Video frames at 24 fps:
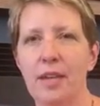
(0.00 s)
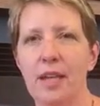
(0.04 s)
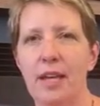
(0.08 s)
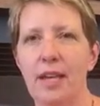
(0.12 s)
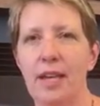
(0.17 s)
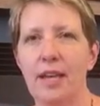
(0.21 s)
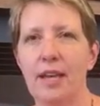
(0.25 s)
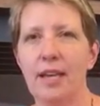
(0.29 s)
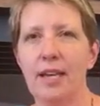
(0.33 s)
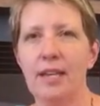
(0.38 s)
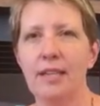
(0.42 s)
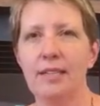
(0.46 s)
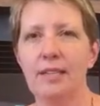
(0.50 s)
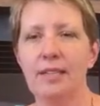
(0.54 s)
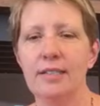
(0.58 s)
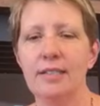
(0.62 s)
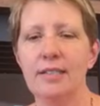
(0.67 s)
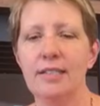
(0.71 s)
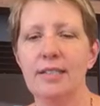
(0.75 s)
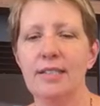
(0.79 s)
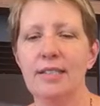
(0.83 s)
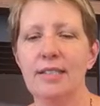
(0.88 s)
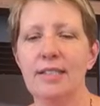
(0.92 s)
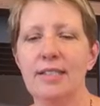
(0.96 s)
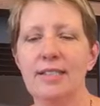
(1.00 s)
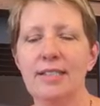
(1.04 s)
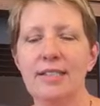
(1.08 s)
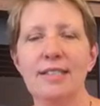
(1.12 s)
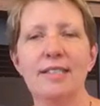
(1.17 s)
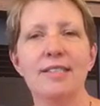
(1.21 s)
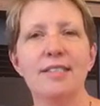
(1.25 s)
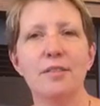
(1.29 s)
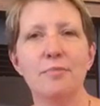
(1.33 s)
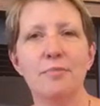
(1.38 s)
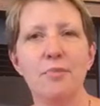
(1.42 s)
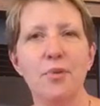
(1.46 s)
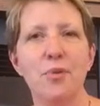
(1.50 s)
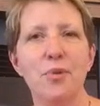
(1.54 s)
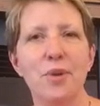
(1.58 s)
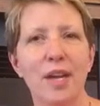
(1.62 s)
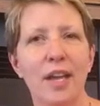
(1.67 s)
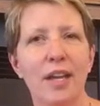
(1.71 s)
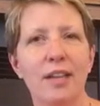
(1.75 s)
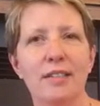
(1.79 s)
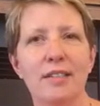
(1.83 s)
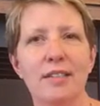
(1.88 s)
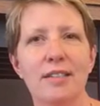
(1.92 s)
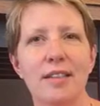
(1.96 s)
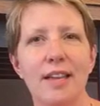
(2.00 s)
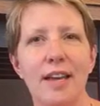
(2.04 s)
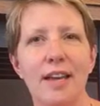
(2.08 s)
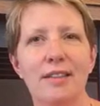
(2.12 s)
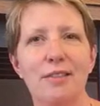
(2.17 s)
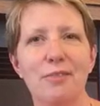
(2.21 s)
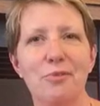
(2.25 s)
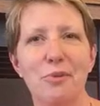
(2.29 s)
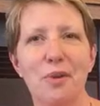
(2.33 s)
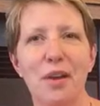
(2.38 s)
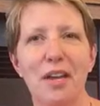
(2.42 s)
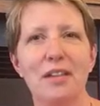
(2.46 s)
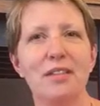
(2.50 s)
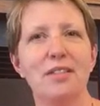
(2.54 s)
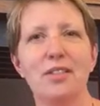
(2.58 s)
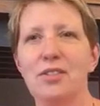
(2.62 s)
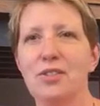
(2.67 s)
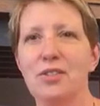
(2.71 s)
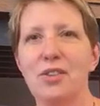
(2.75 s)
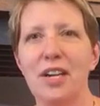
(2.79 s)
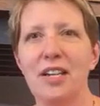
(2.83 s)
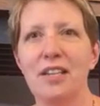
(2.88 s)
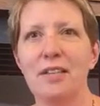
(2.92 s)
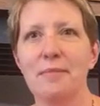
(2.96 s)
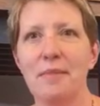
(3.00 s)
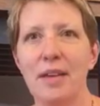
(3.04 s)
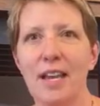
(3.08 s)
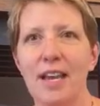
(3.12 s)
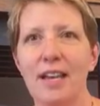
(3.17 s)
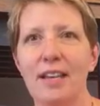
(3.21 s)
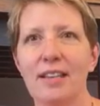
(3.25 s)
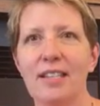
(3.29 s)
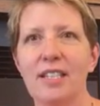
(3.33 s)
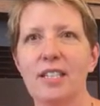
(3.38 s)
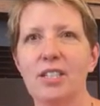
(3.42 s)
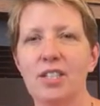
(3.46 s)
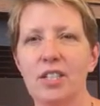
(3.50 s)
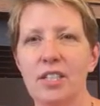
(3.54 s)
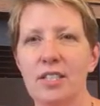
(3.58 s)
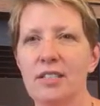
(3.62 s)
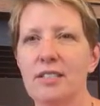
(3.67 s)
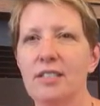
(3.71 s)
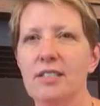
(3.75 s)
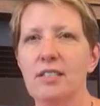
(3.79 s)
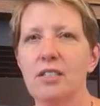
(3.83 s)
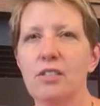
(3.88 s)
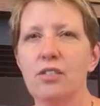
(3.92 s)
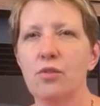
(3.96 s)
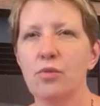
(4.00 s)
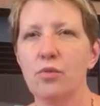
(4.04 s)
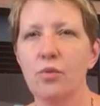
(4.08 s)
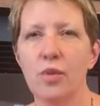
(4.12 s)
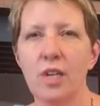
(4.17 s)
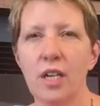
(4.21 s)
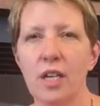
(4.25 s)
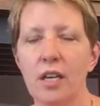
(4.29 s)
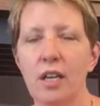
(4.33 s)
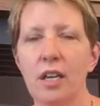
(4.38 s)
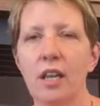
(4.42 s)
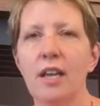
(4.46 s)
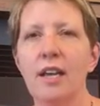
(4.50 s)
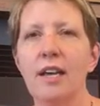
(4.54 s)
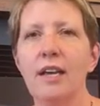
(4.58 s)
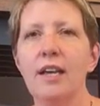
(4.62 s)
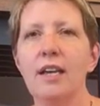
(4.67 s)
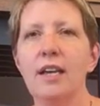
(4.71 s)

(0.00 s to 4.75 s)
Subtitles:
And this is the point that the writer is trying to make, that Jesus is real.